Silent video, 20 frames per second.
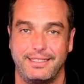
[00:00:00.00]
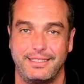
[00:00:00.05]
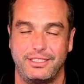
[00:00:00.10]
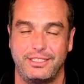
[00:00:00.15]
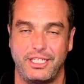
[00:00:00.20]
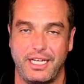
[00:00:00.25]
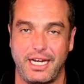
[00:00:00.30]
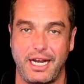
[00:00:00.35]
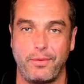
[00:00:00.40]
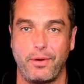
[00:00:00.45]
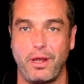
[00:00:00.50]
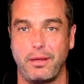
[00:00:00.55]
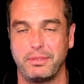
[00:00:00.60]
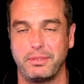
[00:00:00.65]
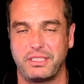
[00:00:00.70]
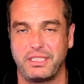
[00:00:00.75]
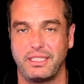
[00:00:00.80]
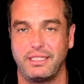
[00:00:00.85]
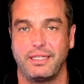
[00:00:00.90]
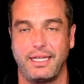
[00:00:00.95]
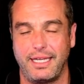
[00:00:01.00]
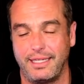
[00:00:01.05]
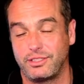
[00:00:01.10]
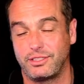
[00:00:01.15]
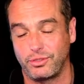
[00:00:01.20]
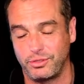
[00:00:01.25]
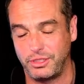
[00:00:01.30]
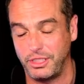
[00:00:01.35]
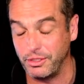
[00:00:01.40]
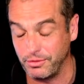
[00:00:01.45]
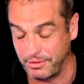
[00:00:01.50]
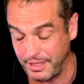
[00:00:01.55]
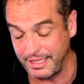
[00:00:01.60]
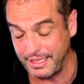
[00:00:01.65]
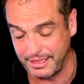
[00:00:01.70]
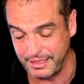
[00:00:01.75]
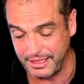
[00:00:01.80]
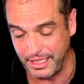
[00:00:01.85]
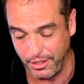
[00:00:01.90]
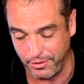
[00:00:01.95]
Jedi Robinson and Sergiño
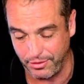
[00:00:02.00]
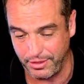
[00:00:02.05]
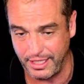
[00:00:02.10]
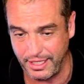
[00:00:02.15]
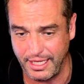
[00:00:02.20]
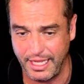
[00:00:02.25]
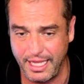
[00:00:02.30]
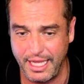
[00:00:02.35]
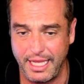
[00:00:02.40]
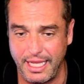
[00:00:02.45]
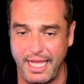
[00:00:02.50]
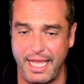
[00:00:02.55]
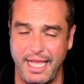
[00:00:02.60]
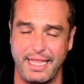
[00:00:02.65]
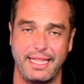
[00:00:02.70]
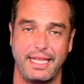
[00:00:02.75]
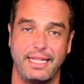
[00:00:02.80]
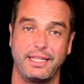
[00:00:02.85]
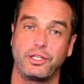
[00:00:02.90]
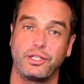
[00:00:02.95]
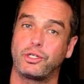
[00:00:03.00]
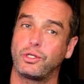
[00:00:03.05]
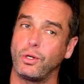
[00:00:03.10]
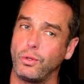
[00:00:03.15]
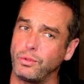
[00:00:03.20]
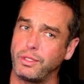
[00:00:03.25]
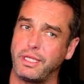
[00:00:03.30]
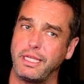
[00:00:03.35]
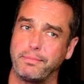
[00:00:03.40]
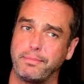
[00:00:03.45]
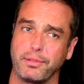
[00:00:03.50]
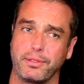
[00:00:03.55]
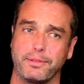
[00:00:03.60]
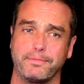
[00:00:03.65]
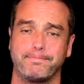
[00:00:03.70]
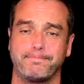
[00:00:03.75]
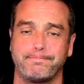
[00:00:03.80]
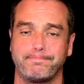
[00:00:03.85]
Dest is healthy. And then the goalkeeper.